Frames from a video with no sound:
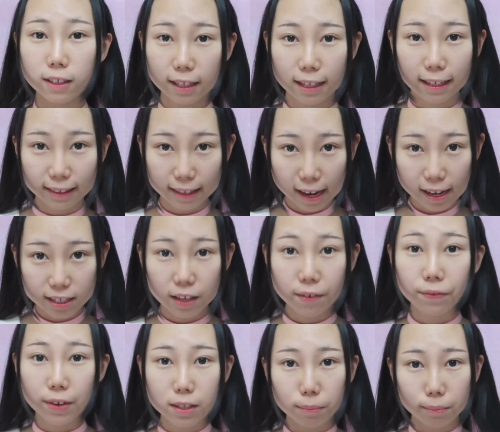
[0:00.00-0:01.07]
The next
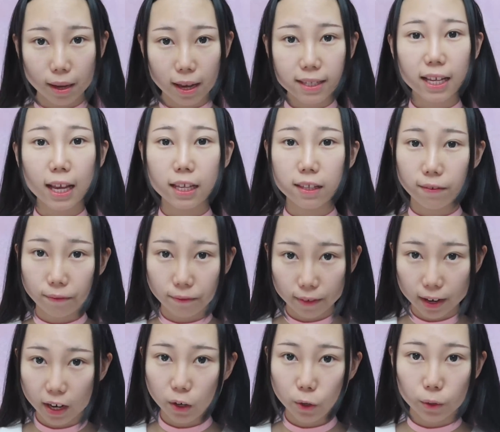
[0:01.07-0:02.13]
face mask is
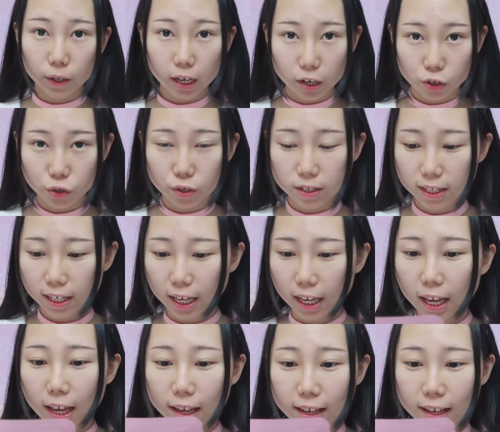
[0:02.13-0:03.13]
very interesting.